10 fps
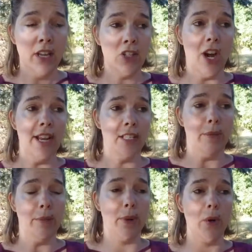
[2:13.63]
trying to
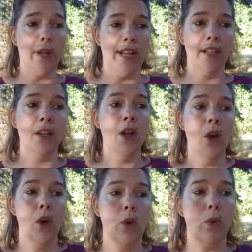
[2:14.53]
be broken
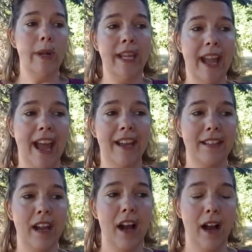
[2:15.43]
we
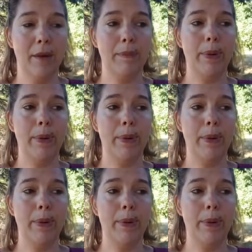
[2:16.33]
end up